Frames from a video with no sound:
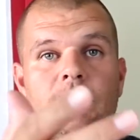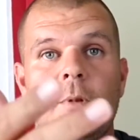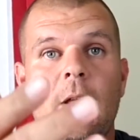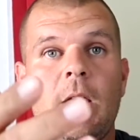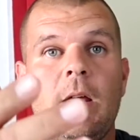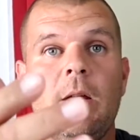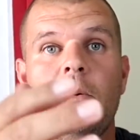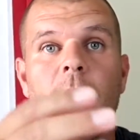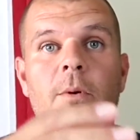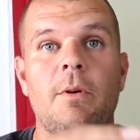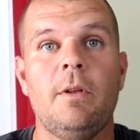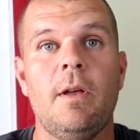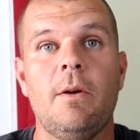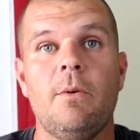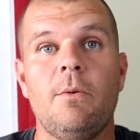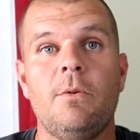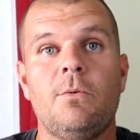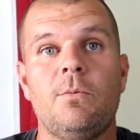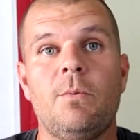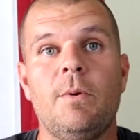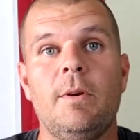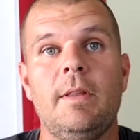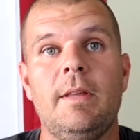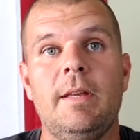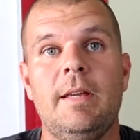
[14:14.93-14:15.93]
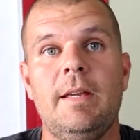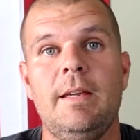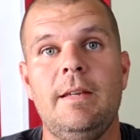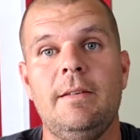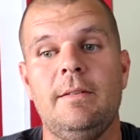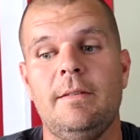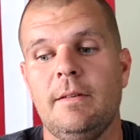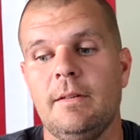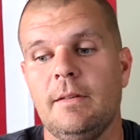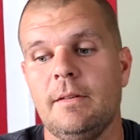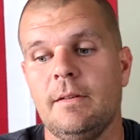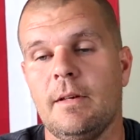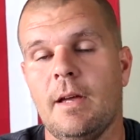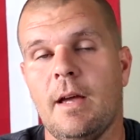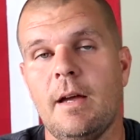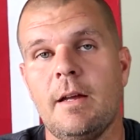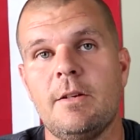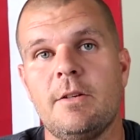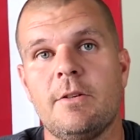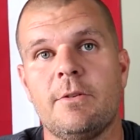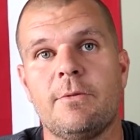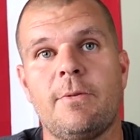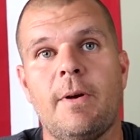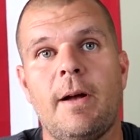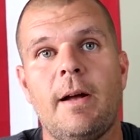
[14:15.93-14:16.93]
and it, it was really easy. I
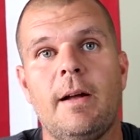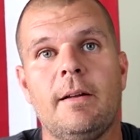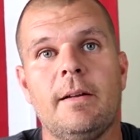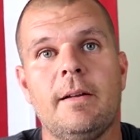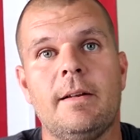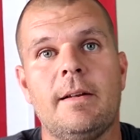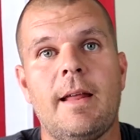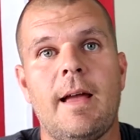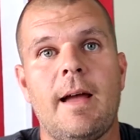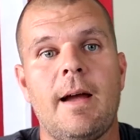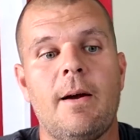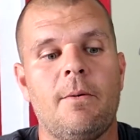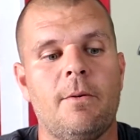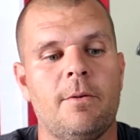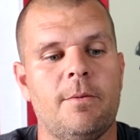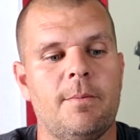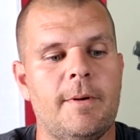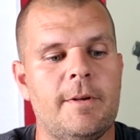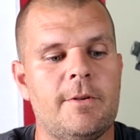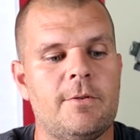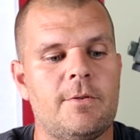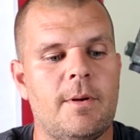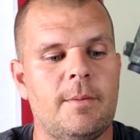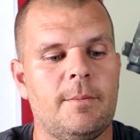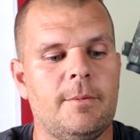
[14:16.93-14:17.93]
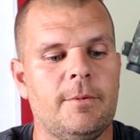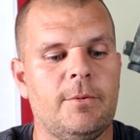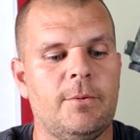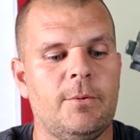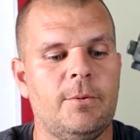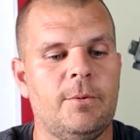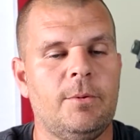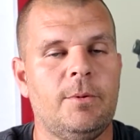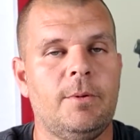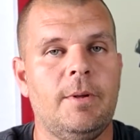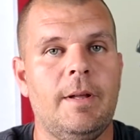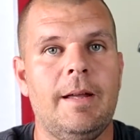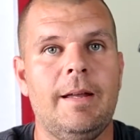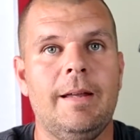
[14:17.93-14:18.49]
just filed it down with my Dremel tool